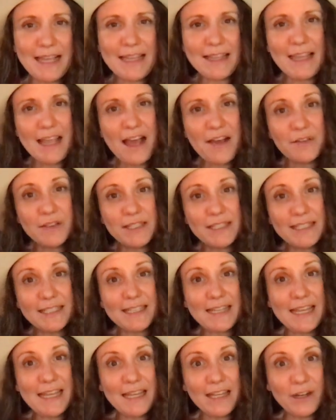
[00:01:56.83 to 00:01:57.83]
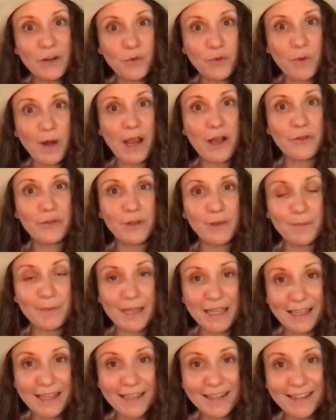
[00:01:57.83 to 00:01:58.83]
and they have skin around the
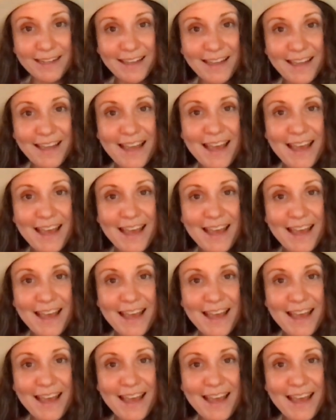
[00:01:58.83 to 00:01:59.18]
bean.